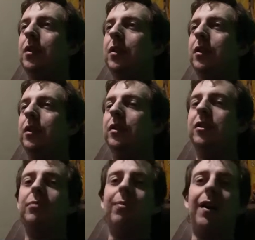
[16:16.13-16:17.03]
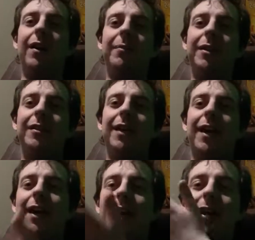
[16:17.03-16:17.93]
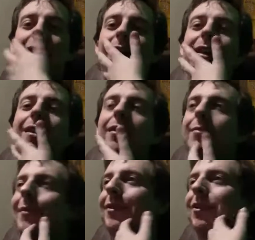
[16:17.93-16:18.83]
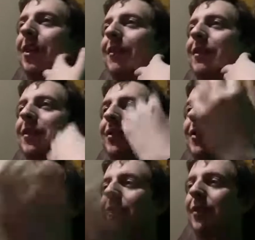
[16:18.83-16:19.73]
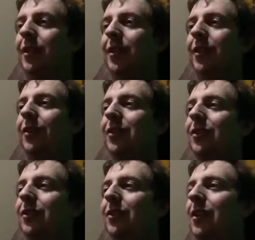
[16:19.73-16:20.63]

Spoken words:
could spot it because I had to hide it pretty much every single day for years